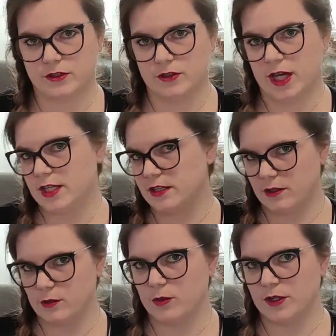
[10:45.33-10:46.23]
to add
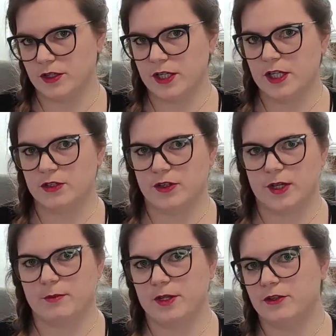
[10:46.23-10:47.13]
another one to
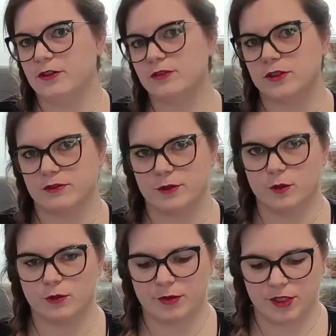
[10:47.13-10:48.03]
get better use of the
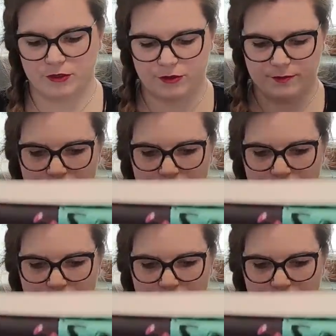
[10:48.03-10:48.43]
1 meter.